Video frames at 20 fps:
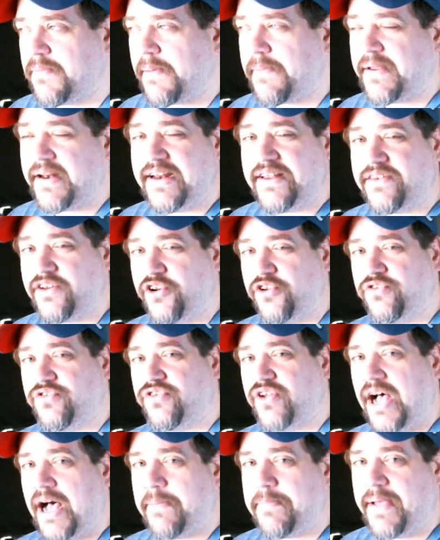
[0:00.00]
Maybe it needs a new
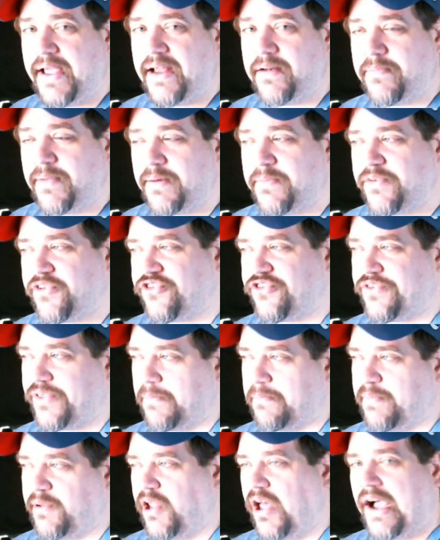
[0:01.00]
top end, but I'm pretty sure
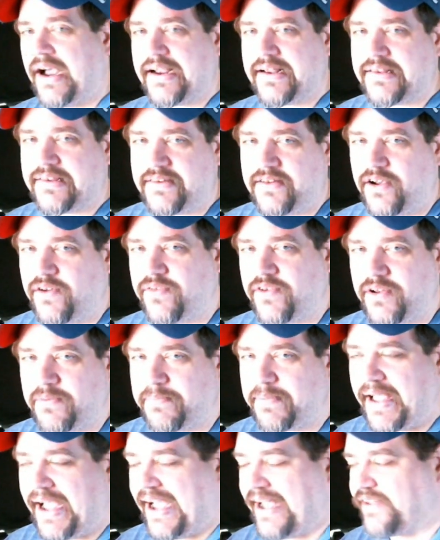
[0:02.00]
the block itself
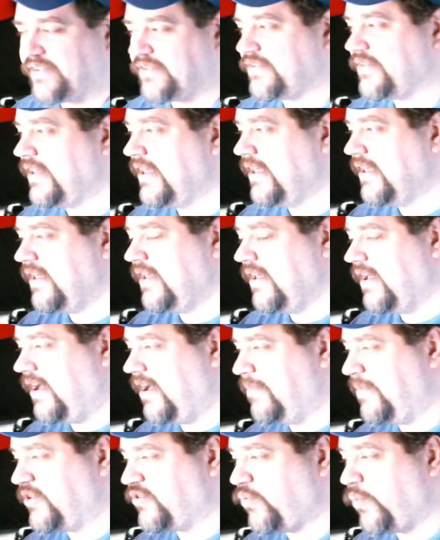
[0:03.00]
could pass
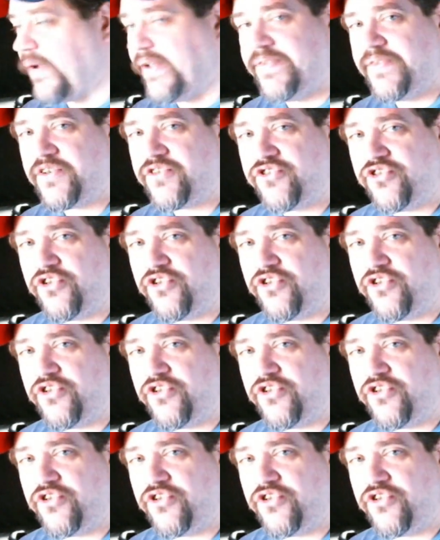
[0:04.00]
uh, between the